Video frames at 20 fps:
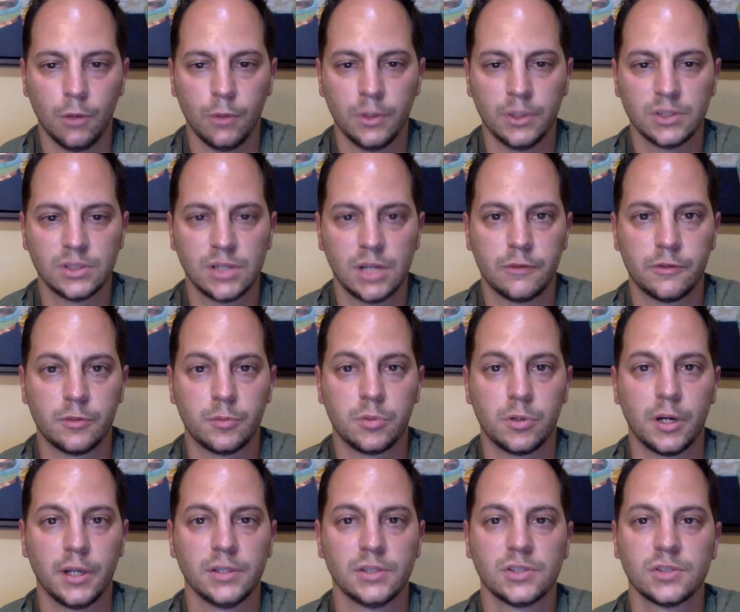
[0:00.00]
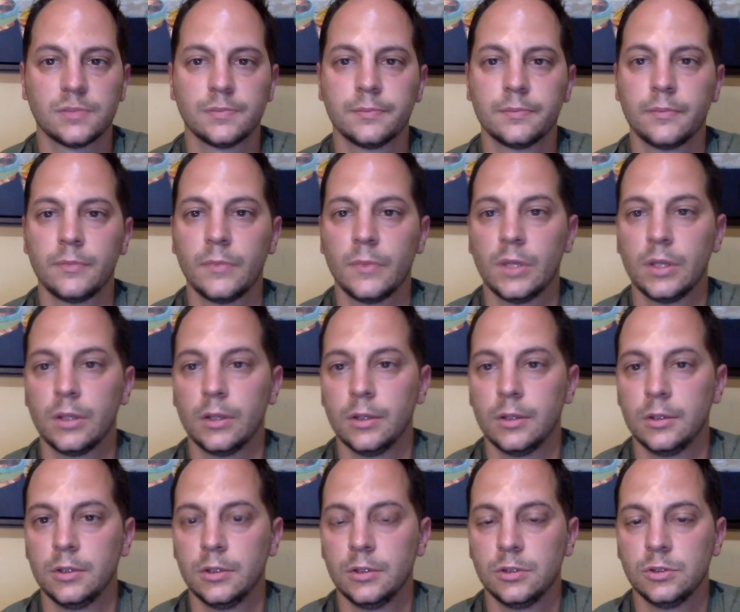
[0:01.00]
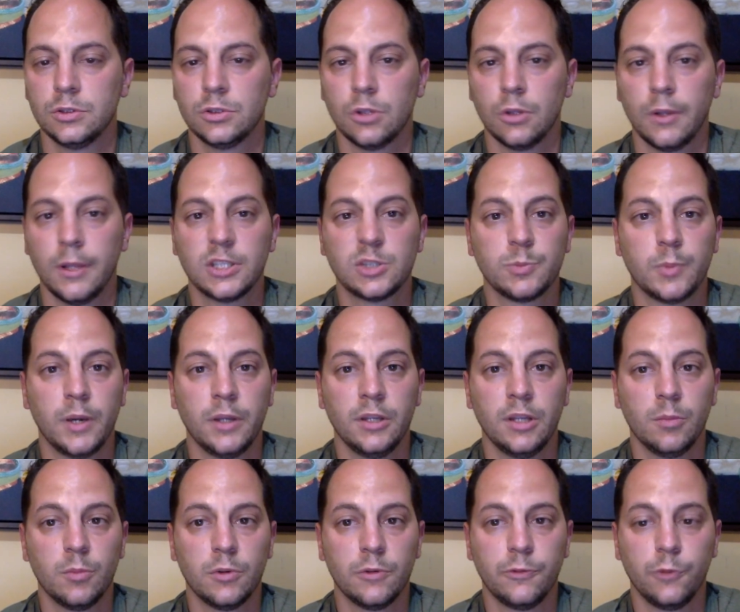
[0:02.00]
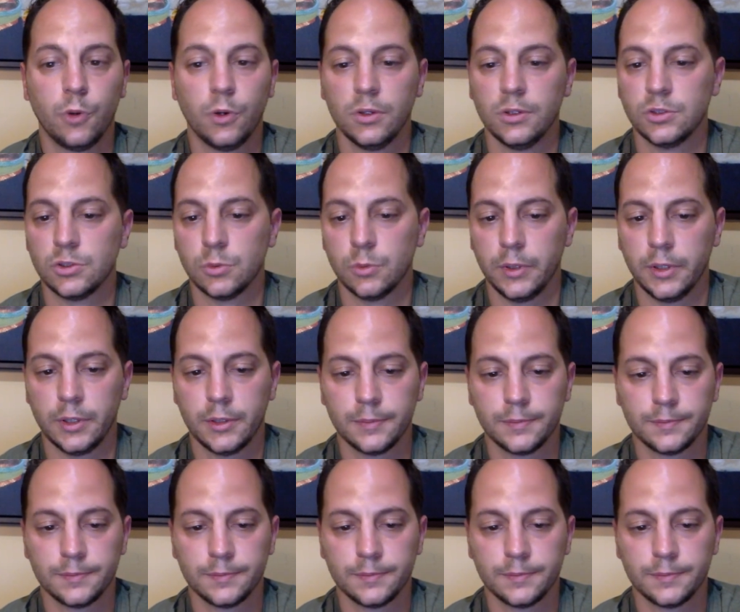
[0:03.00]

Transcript: when it's cover price. So that's my number 4 this week.